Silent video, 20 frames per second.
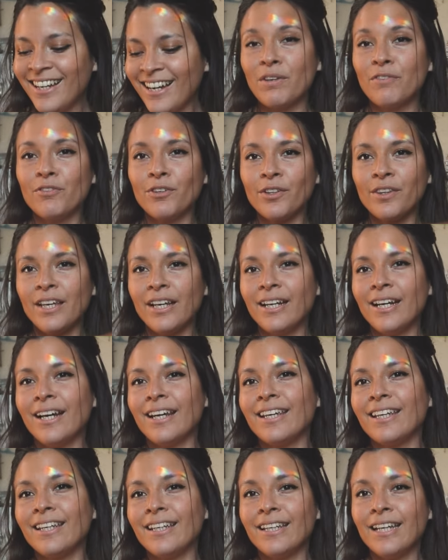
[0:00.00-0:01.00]
Before that,
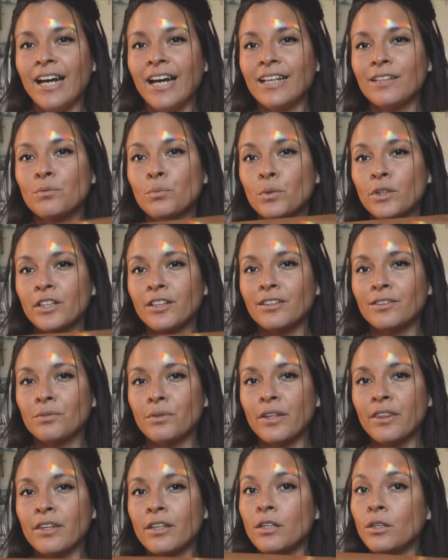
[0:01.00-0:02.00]
I had worked
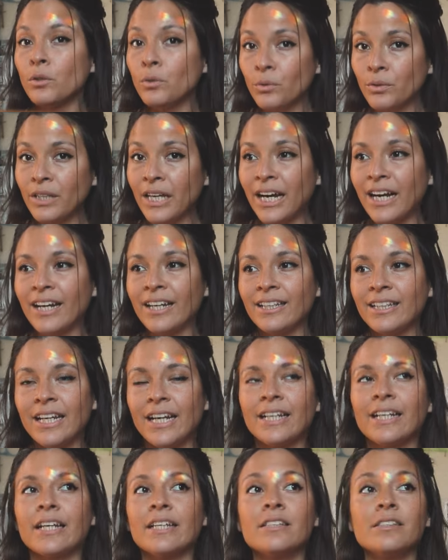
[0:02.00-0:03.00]
with Uline,
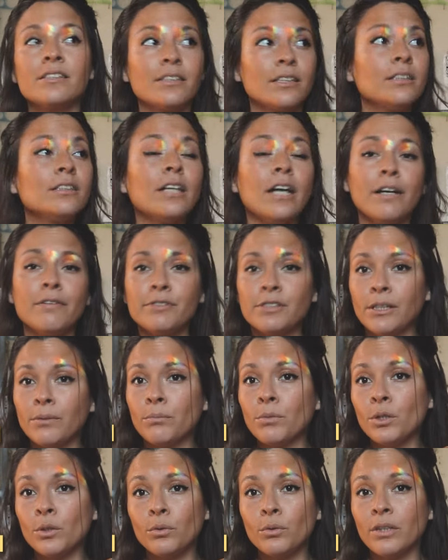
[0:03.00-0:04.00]
and I still have
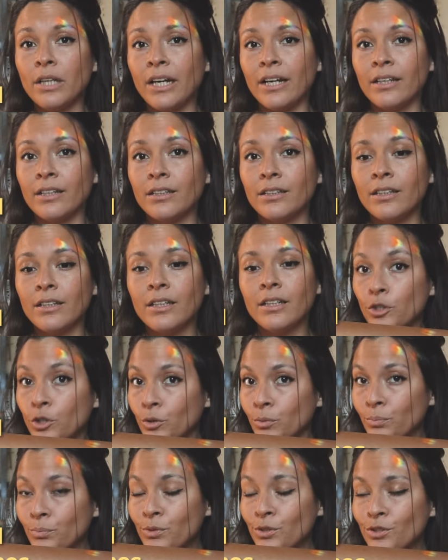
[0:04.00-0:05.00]
some Uline
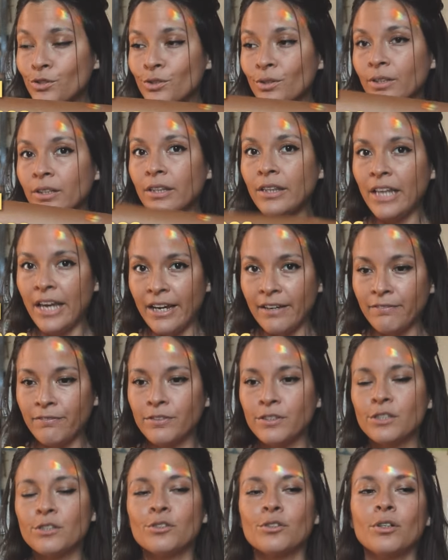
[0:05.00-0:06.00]
tubes
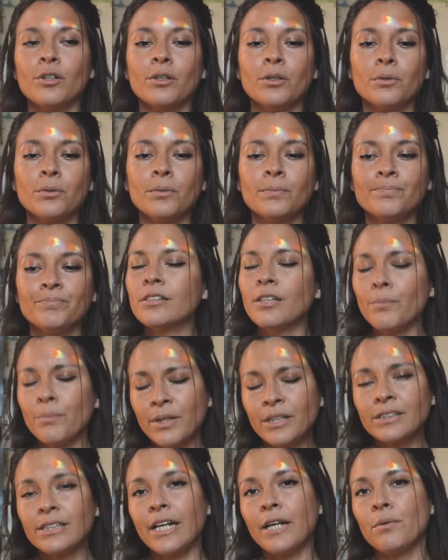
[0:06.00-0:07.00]
left. So
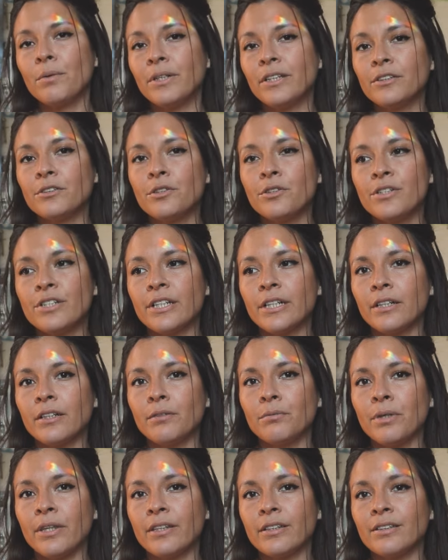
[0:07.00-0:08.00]
something that I wanted to
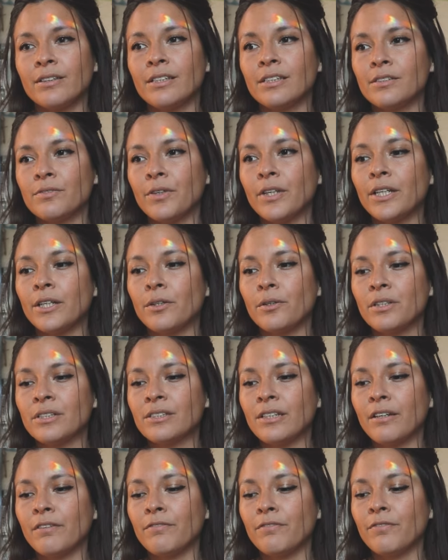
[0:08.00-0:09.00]
share within this video
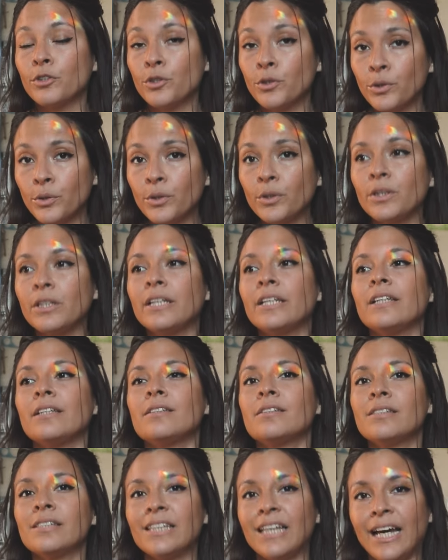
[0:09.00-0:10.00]
is I truly
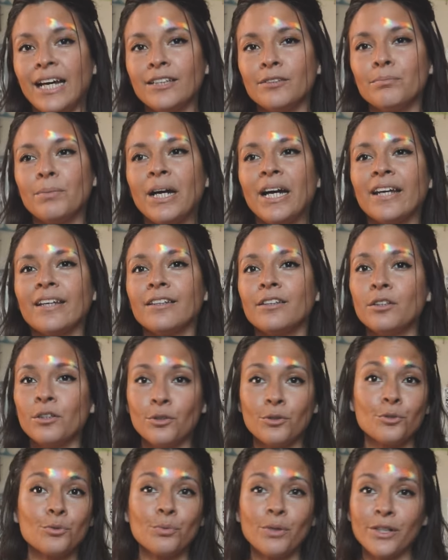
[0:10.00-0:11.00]
stand by
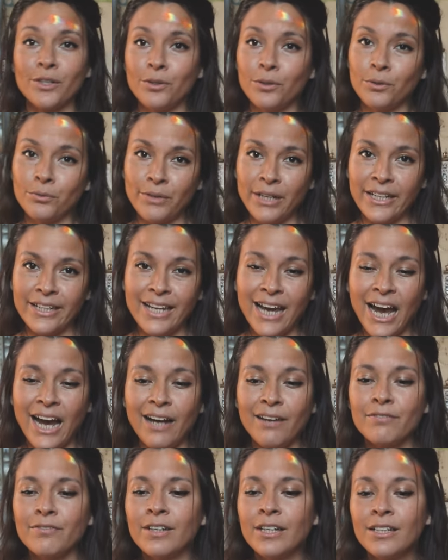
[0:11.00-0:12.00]
use what you already
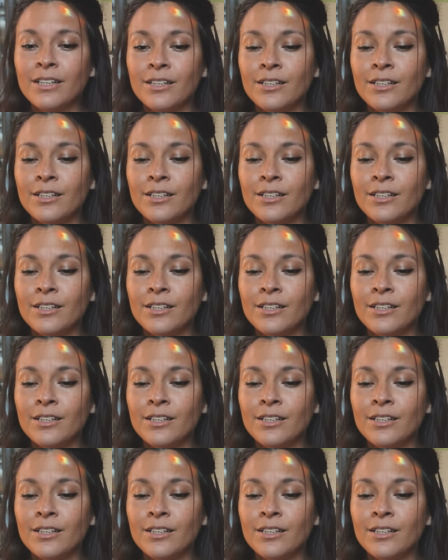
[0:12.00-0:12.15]
have.